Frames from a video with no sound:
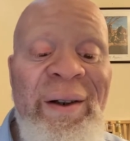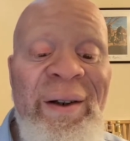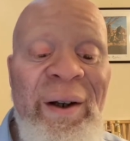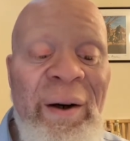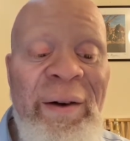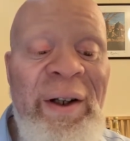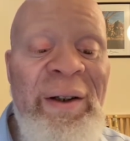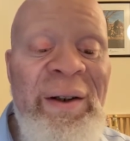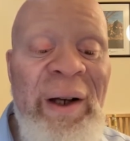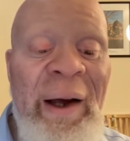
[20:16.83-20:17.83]
You know what I
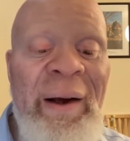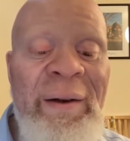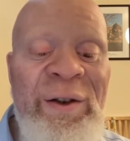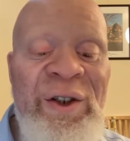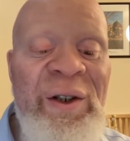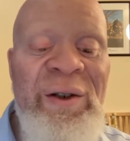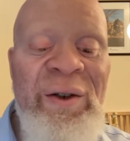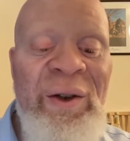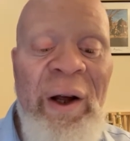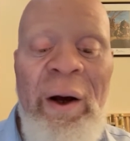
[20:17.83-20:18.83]
mean? Like, and she's just
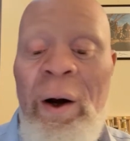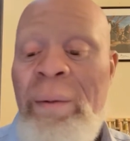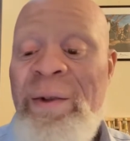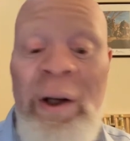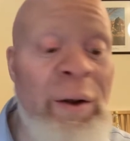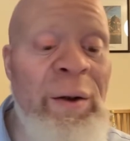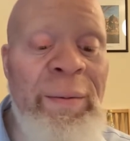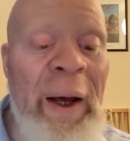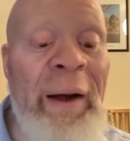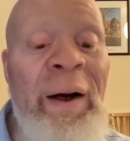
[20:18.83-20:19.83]
like, oh, I'm taking your
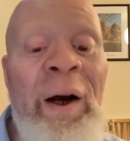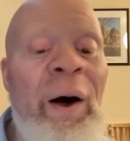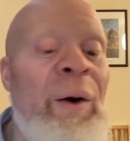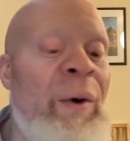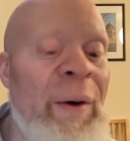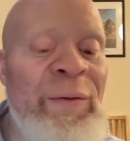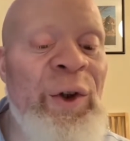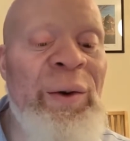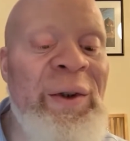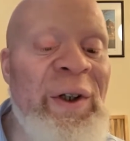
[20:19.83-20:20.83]
bag. Oh, I'm
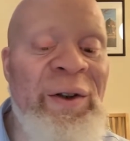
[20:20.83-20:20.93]
doing this.